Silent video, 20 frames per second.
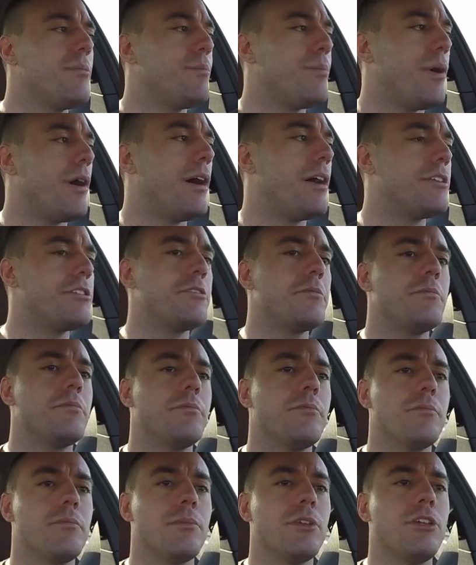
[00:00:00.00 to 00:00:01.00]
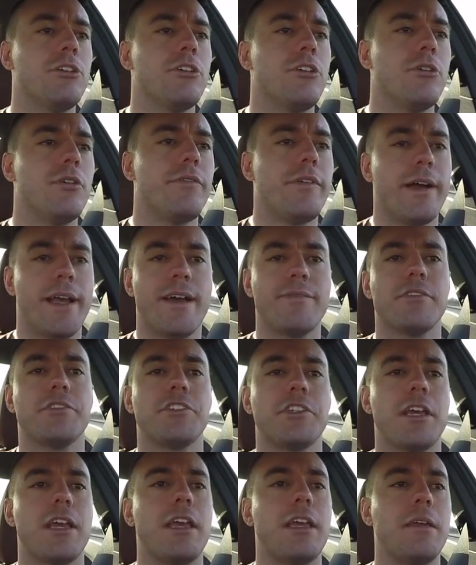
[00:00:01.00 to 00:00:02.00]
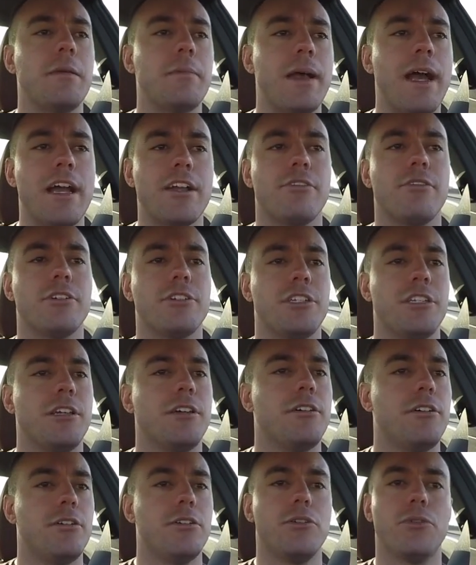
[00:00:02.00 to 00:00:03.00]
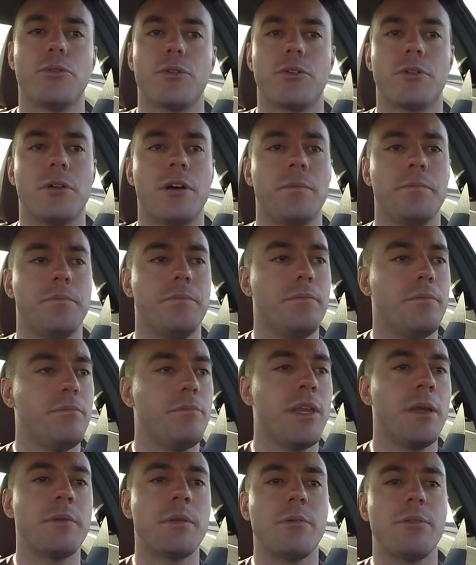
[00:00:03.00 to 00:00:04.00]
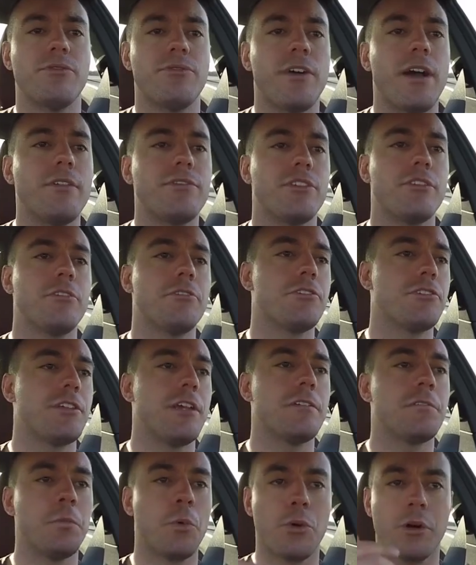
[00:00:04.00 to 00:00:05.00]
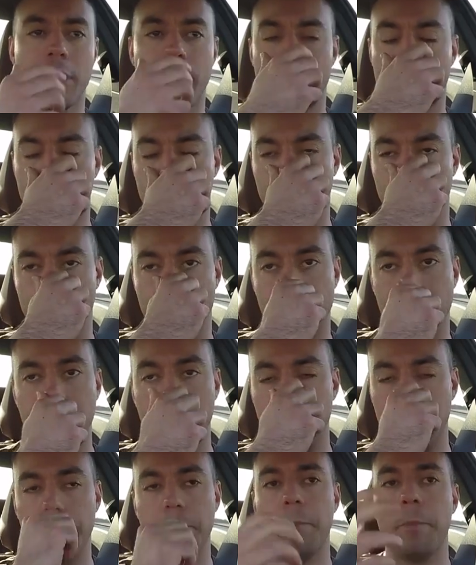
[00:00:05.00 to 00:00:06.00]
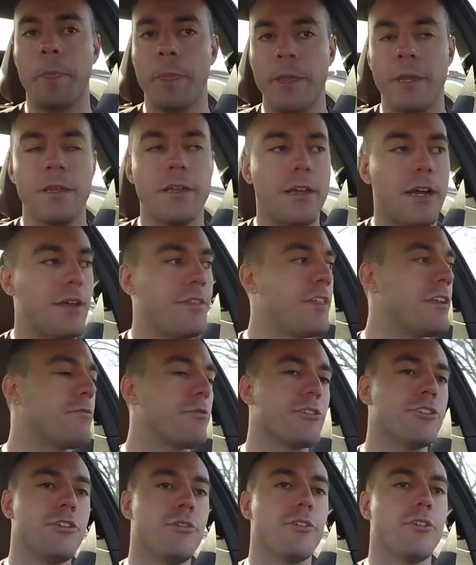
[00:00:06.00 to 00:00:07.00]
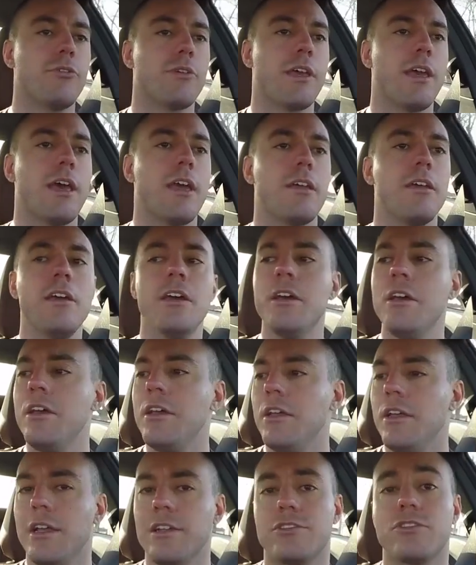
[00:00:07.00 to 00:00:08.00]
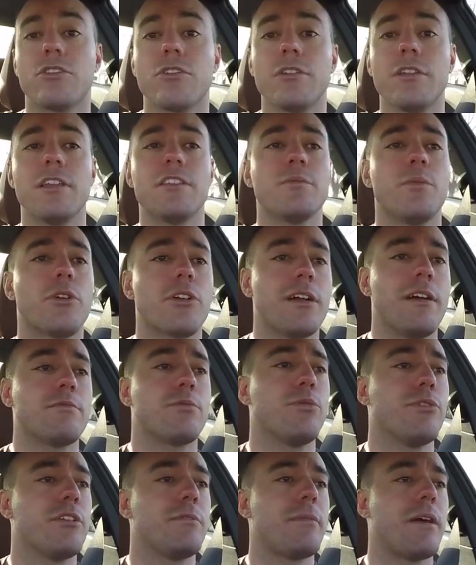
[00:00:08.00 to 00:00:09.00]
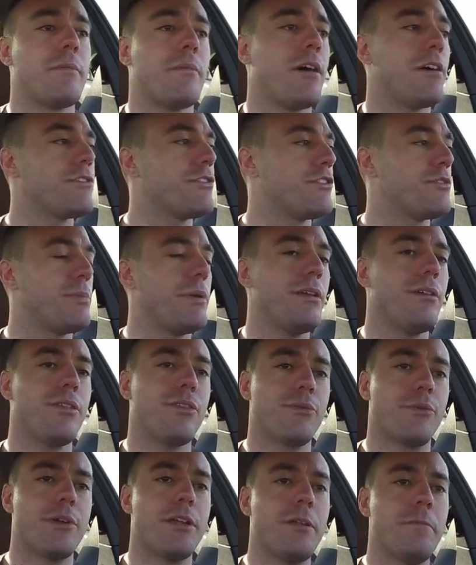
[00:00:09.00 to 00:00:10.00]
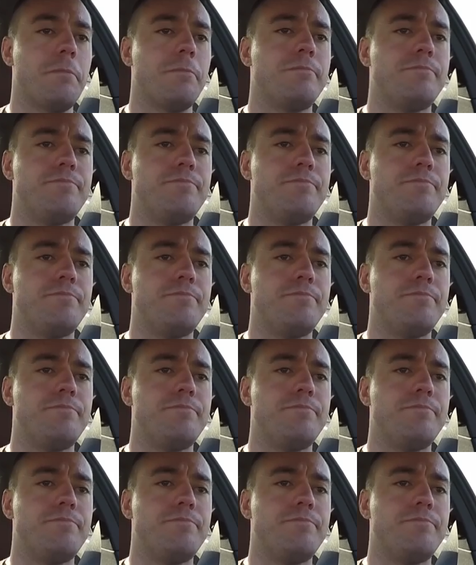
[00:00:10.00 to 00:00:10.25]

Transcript: but you know, if I have to say Acura TL or BMW 5 Series to say it's more comfortable, then I think we're doing okay. It certainly is more comfortable than my Mazda Speed 3,